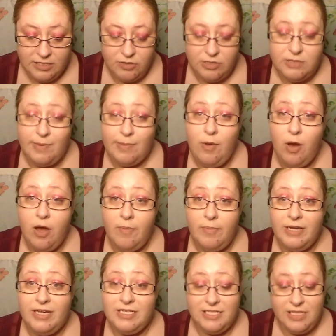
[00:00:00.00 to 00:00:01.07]
so does my mom
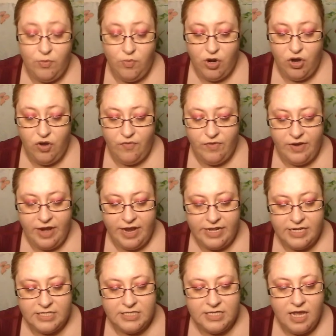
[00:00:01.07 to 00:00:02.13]
because they work
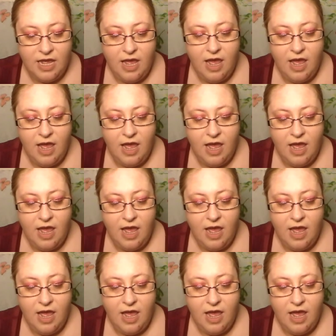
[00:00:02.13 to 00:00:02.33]
overnights.